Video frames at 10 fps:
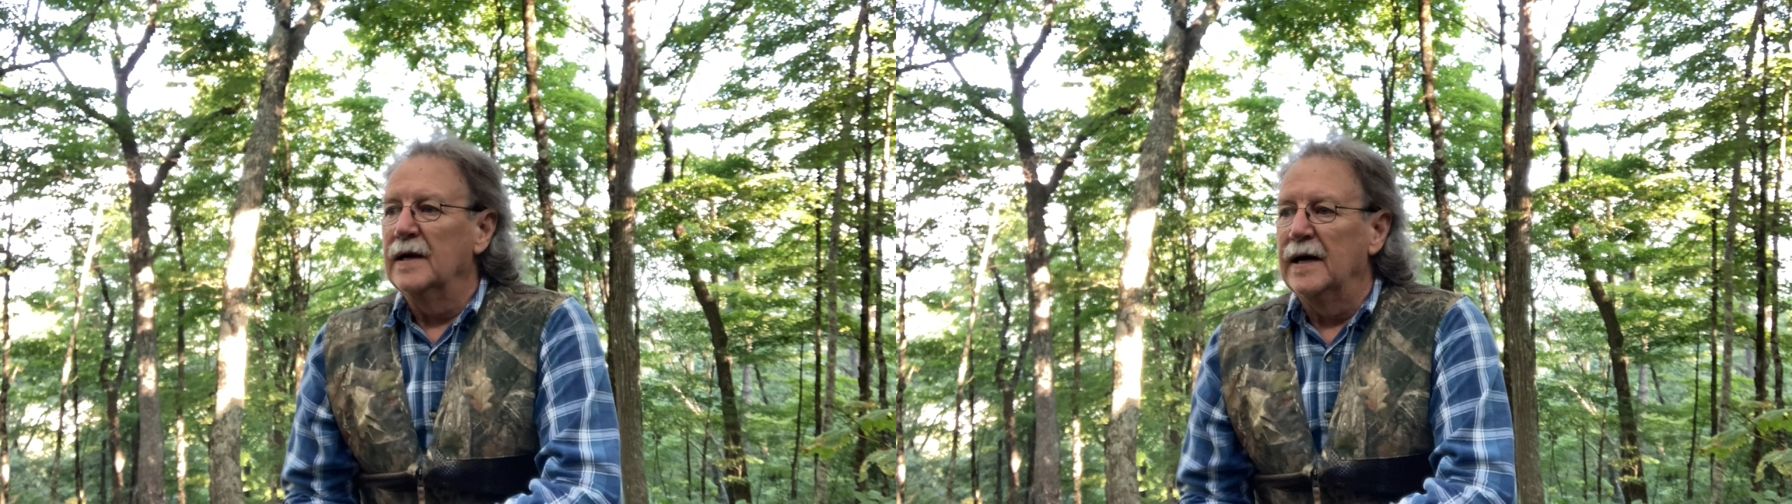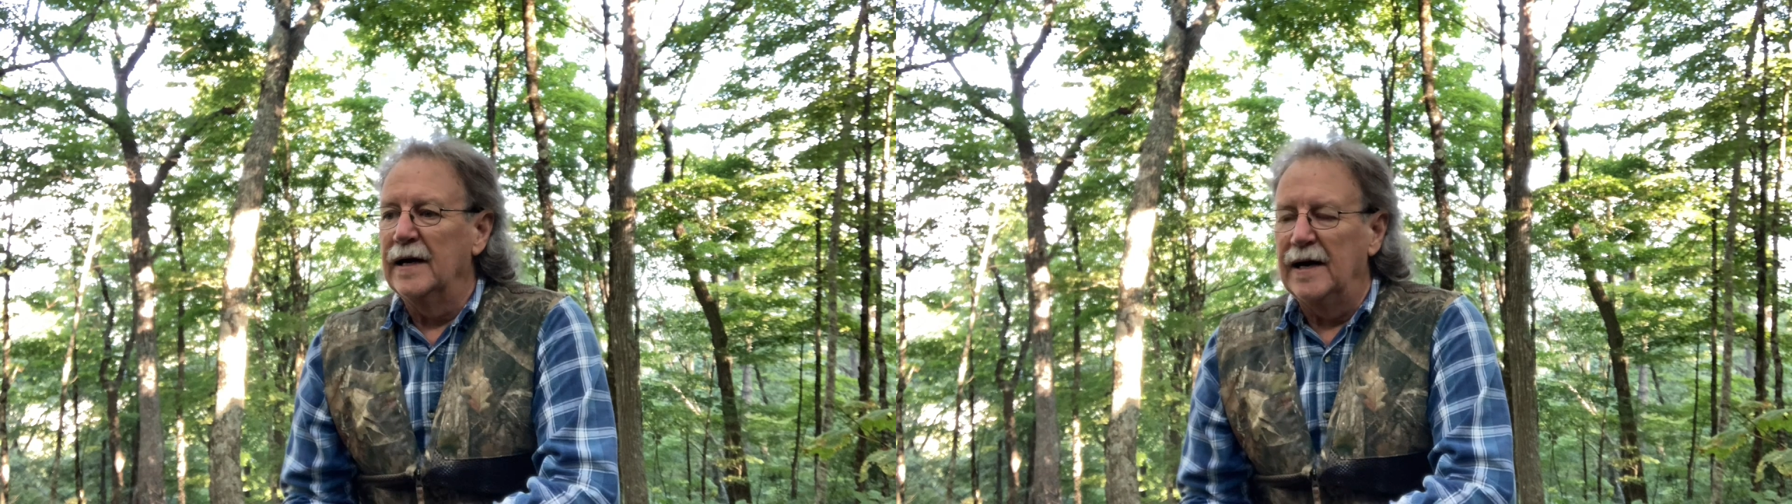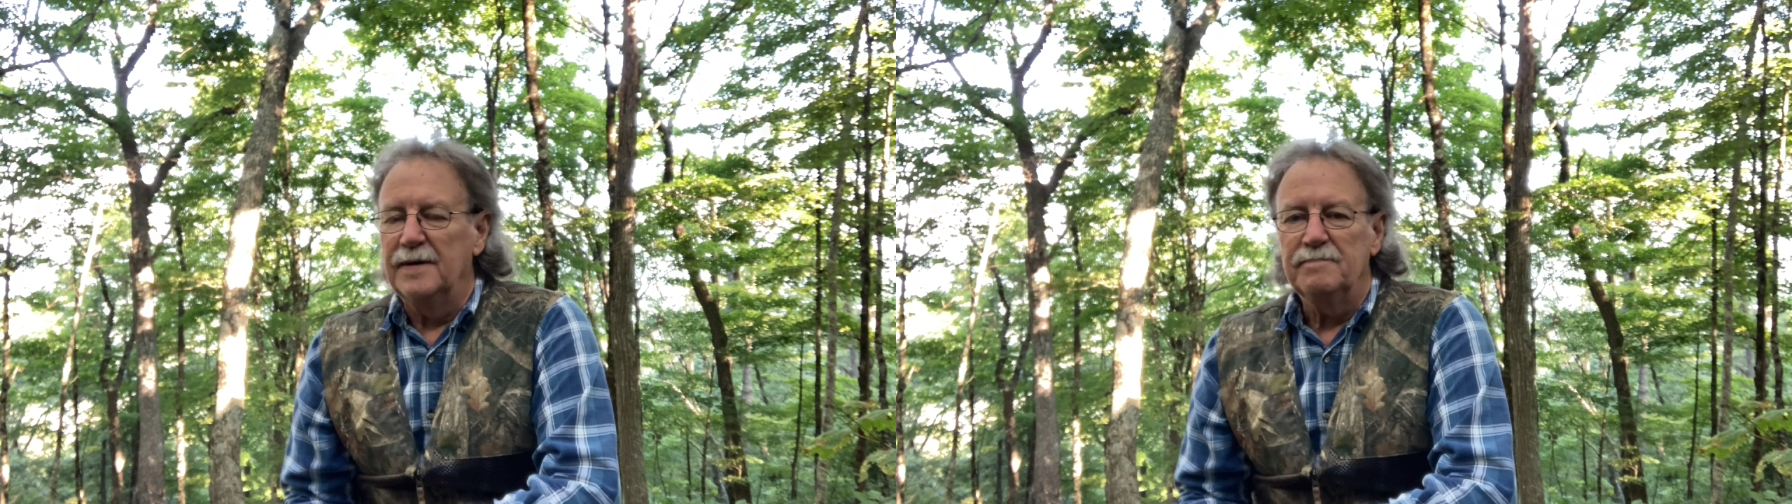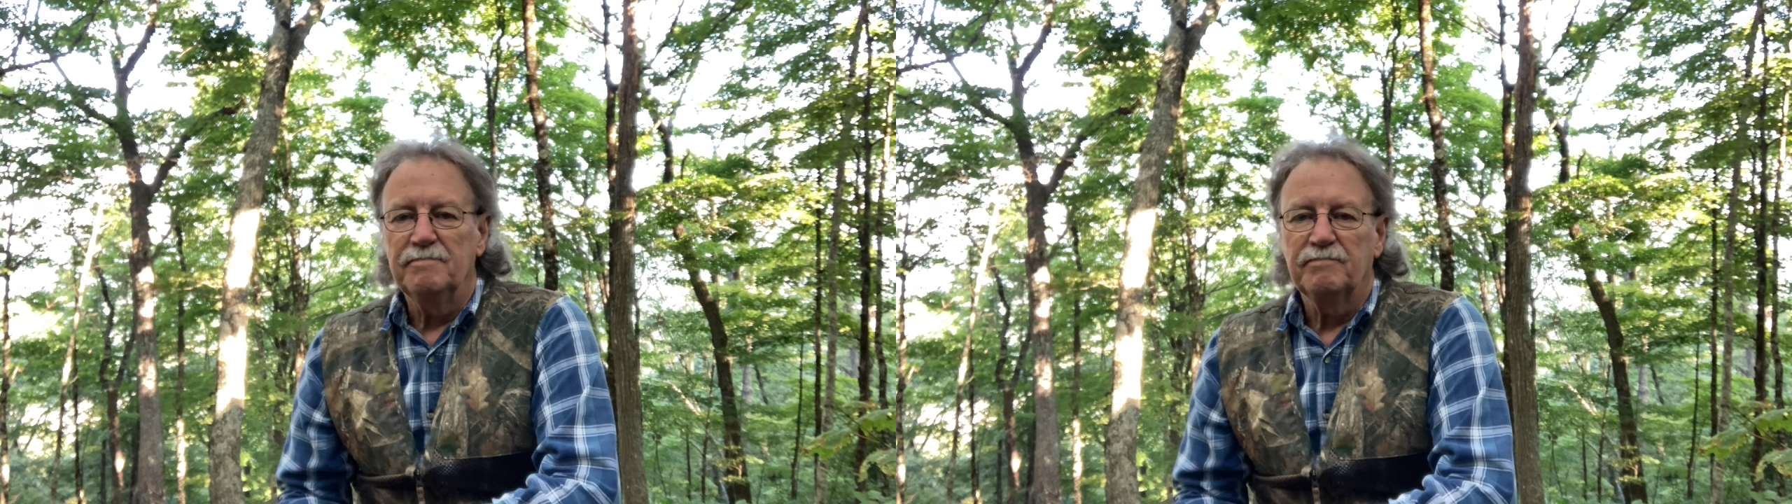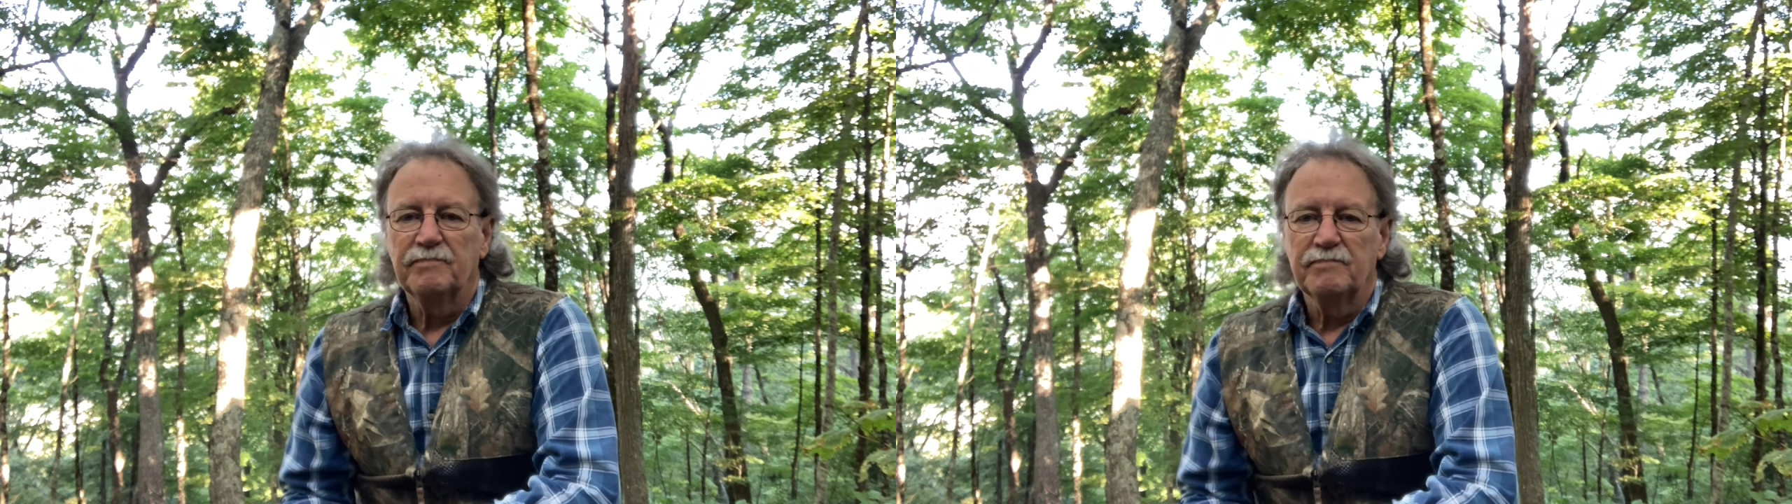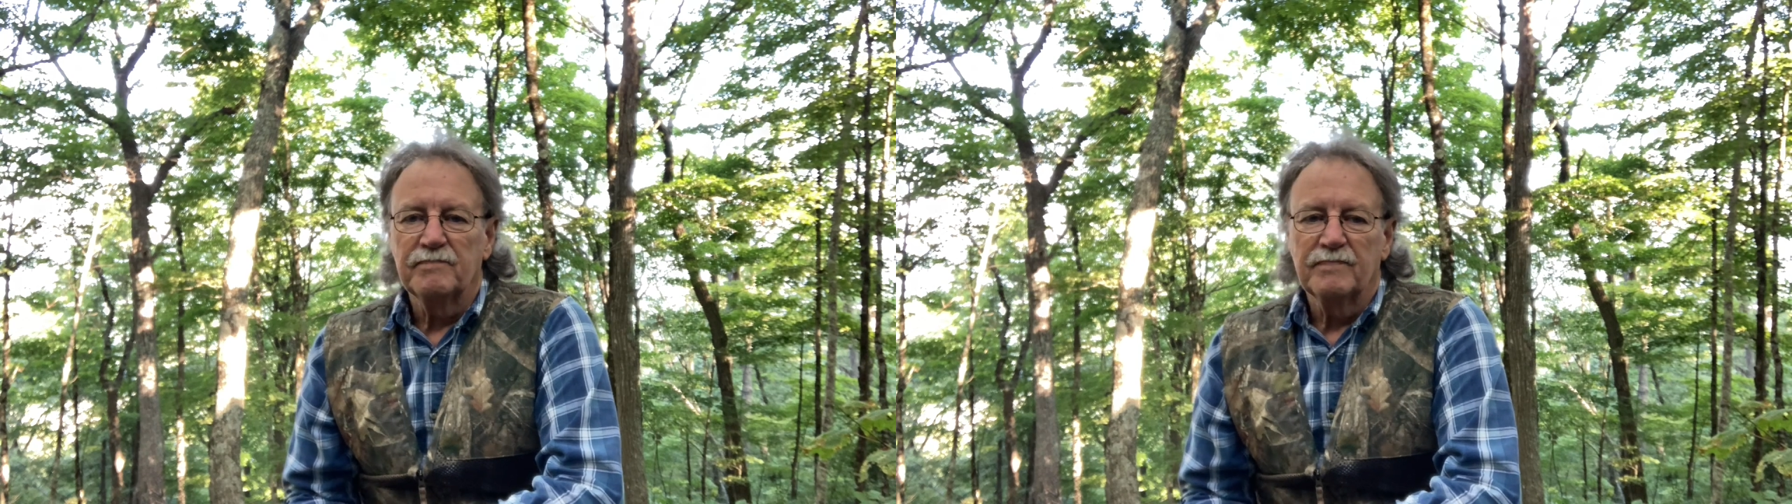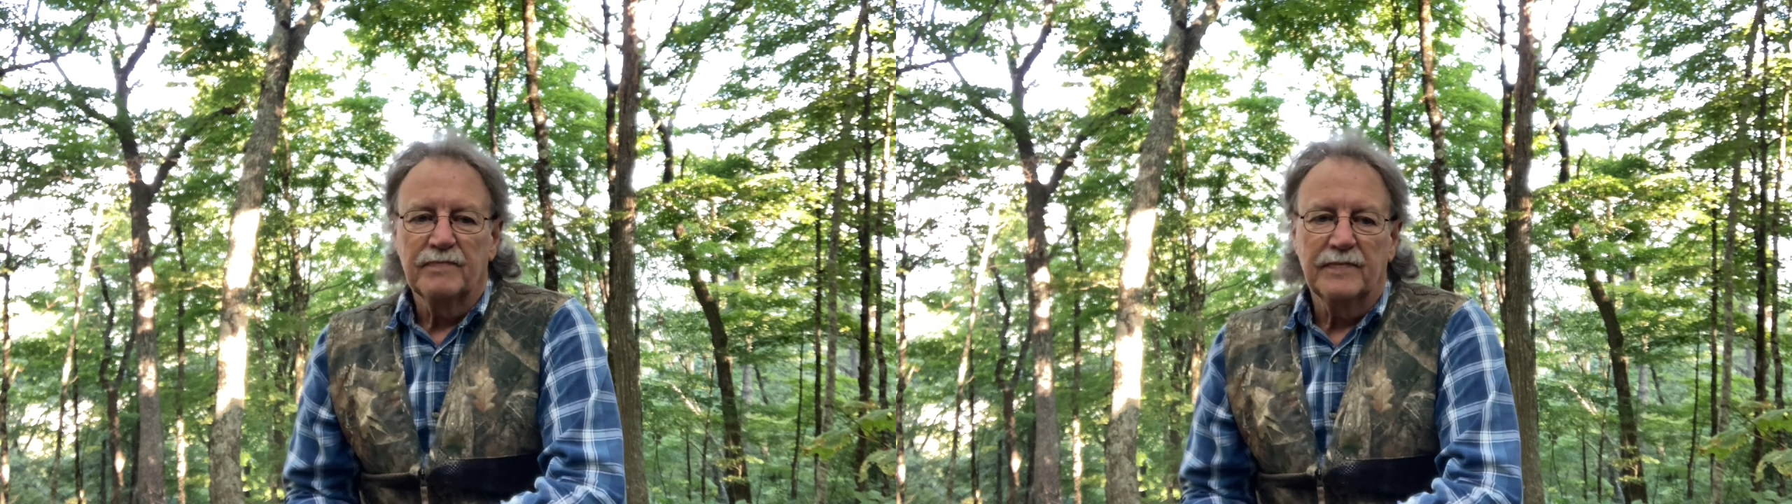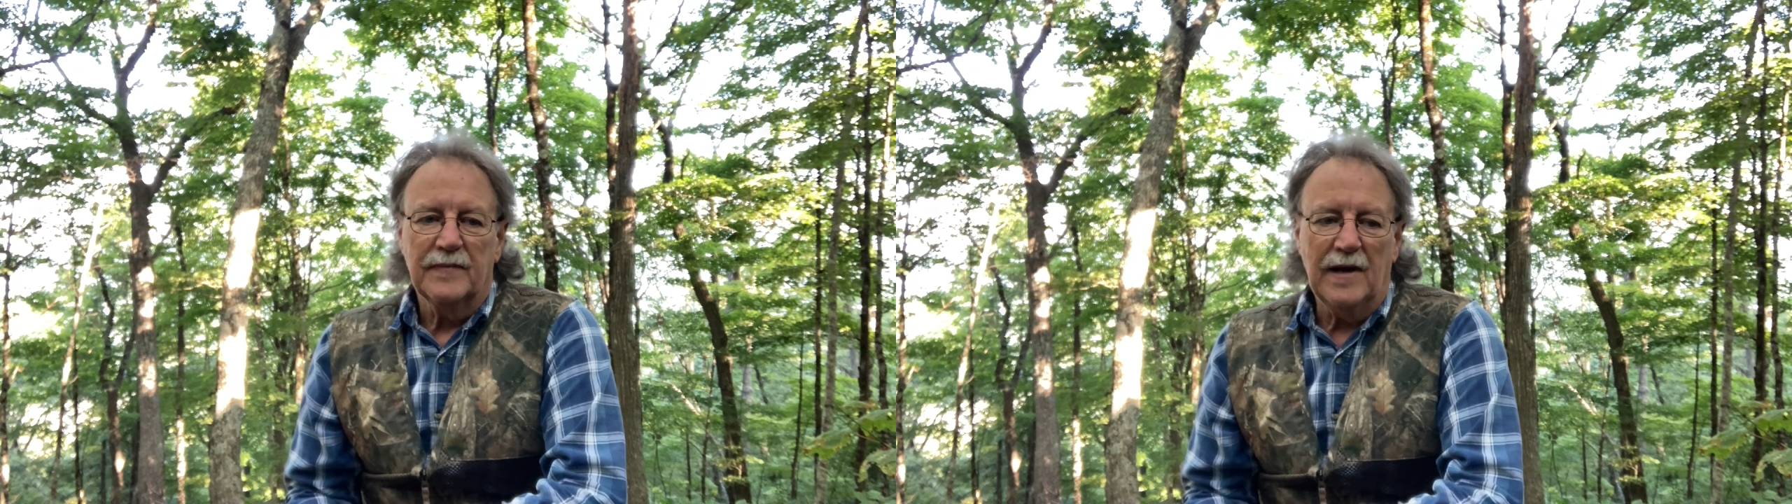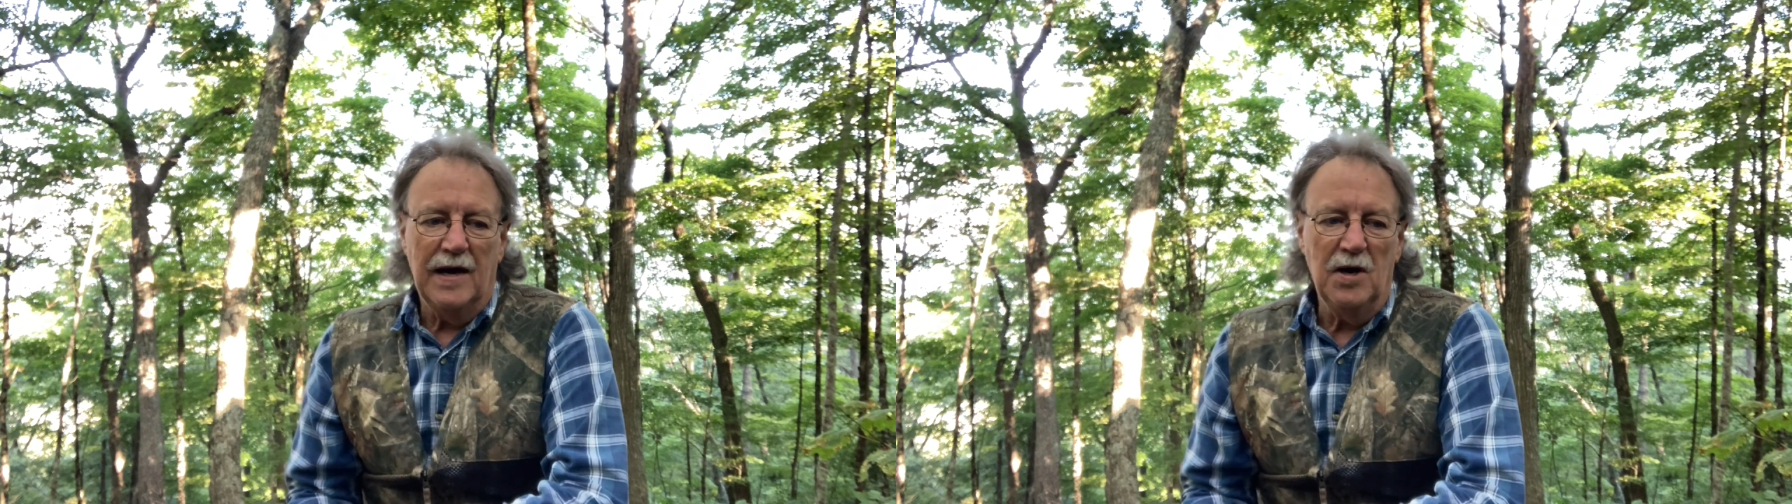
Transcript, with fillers: Uh, I